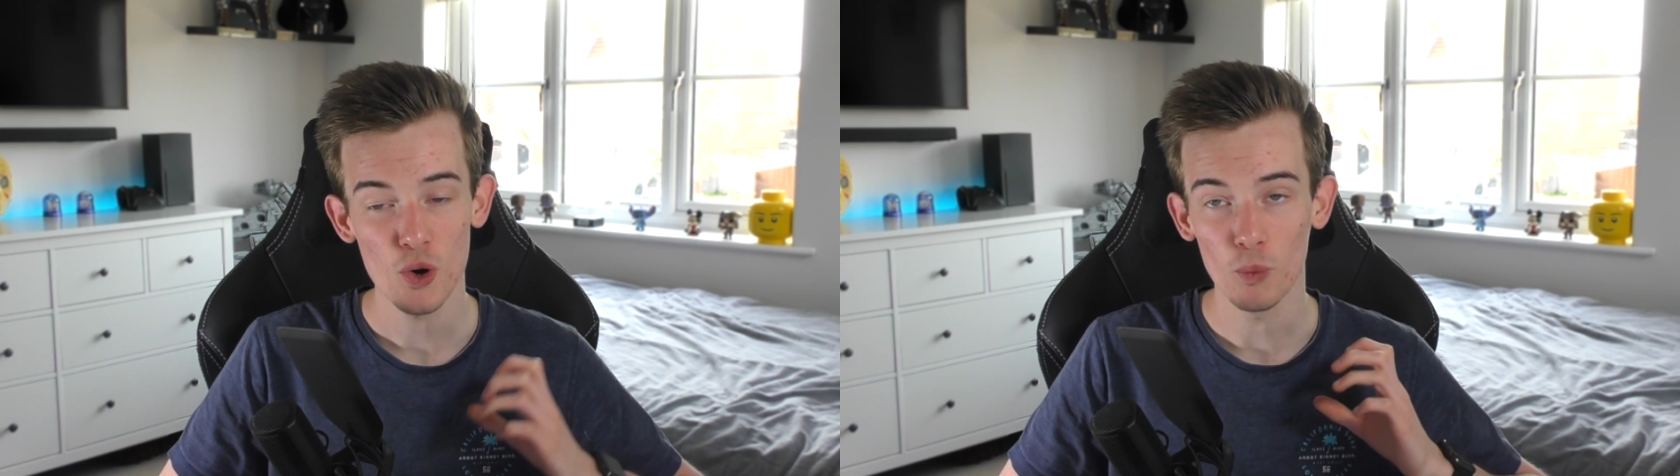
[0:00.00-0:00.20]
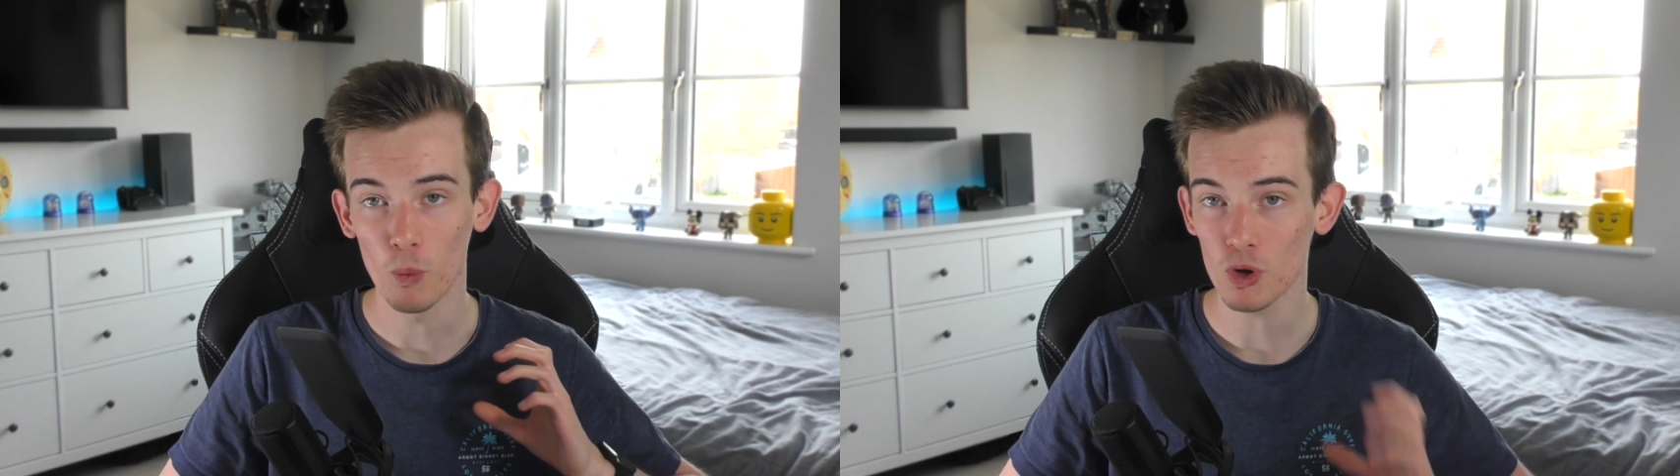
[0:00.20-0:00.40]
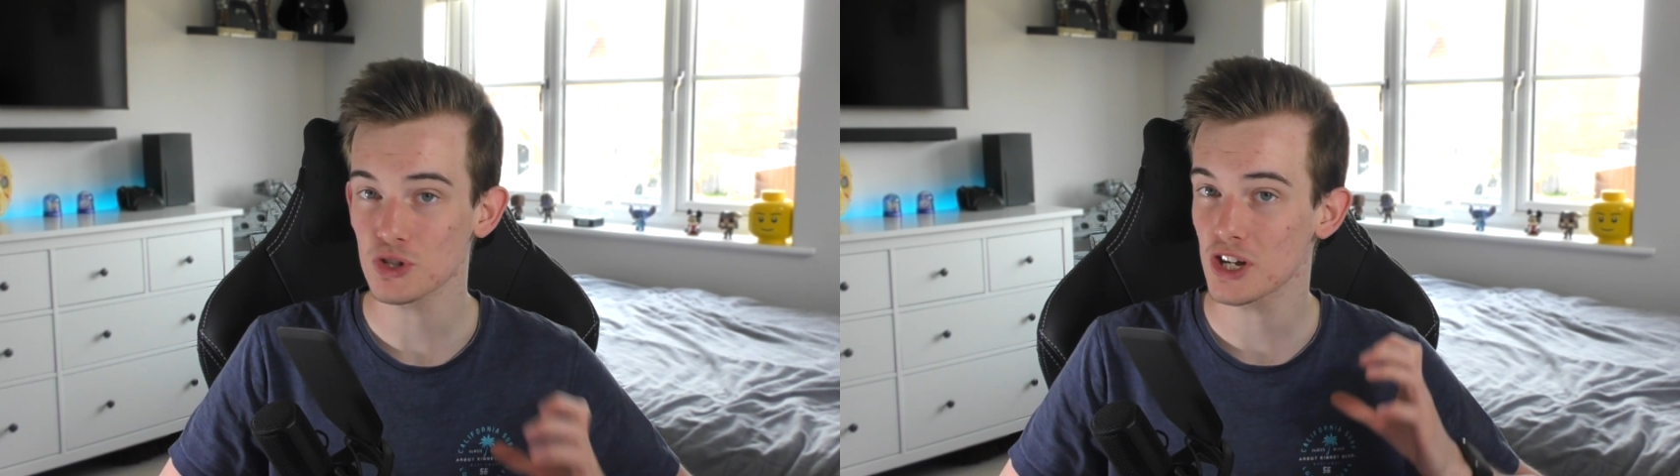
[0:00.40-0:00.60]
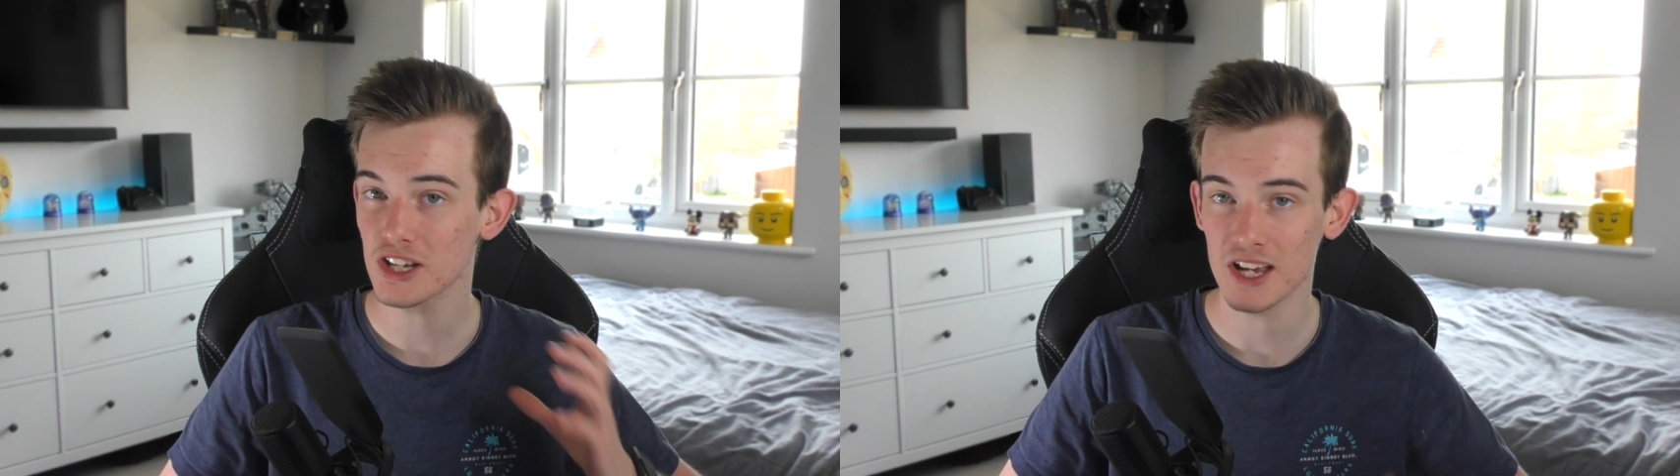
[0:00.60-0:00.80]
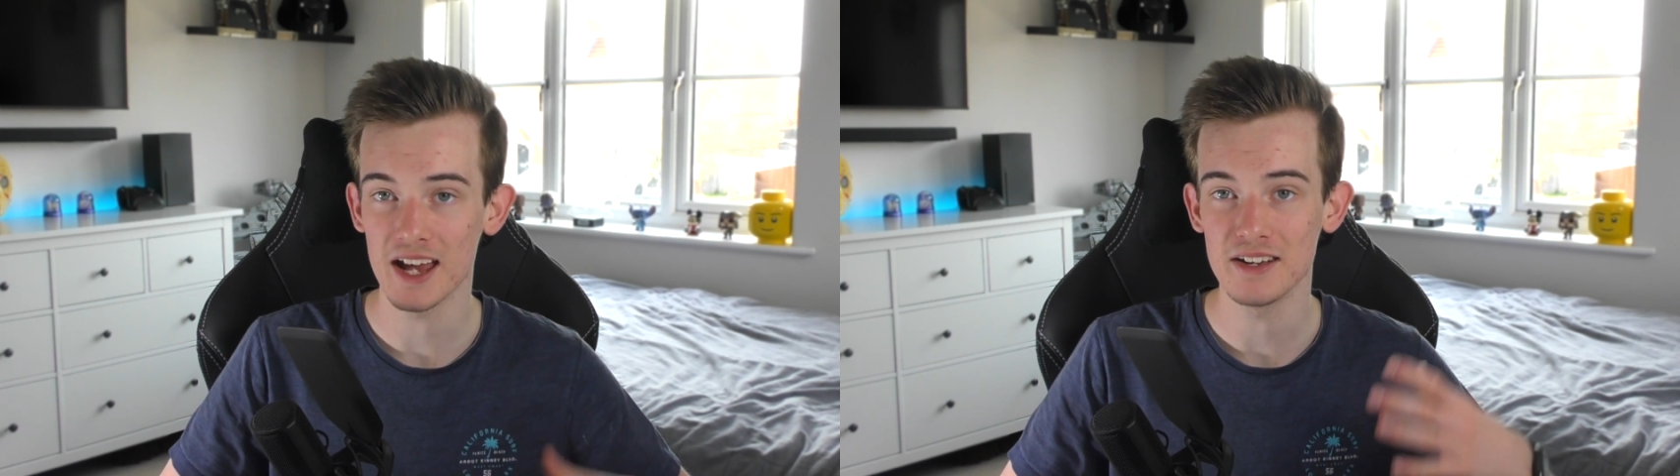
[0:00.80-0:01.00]
was
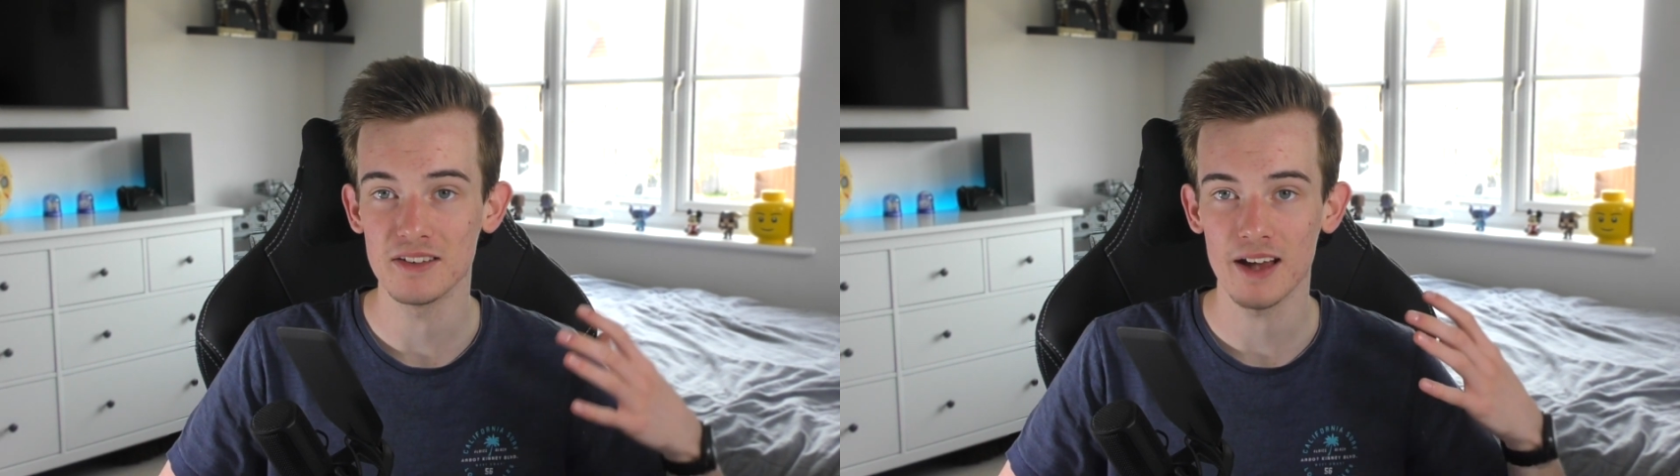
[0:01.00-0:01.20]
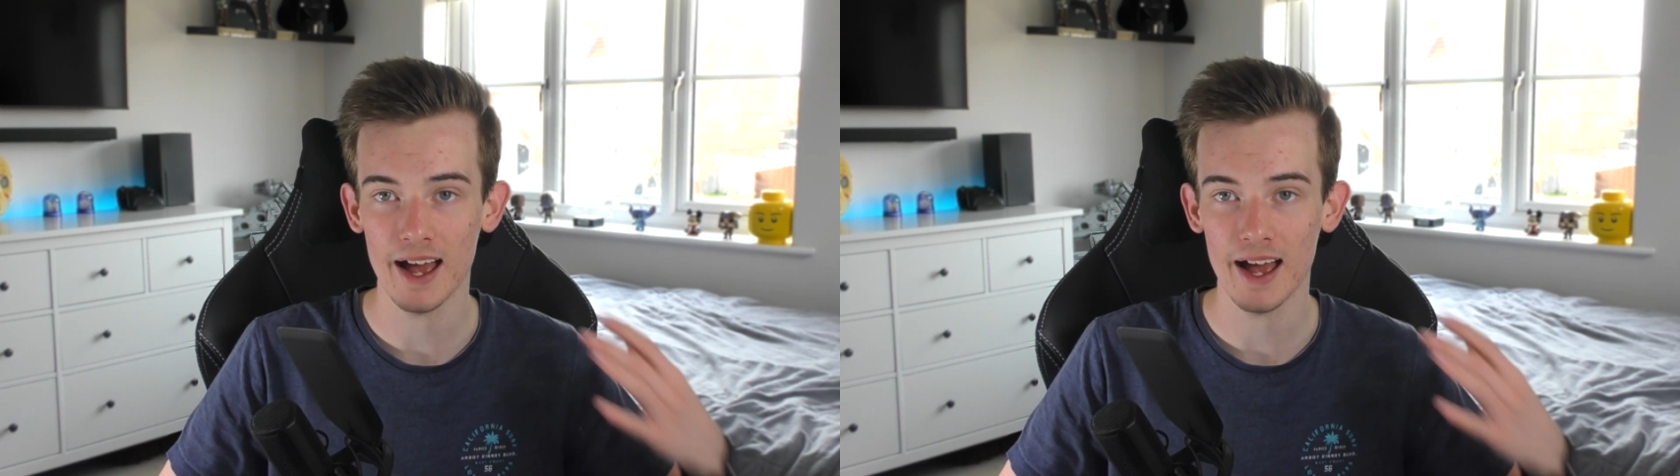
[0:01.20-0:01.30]
again